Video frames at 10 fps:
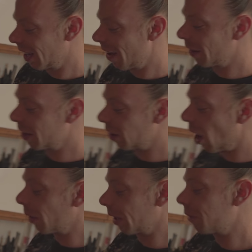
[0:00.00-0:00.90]
I'm gonna,
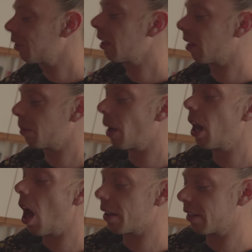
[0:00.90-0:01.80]
I'm gonna, this is my
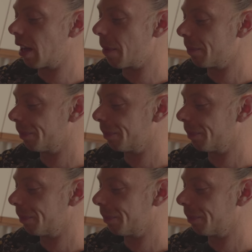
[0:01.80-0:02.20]
last sip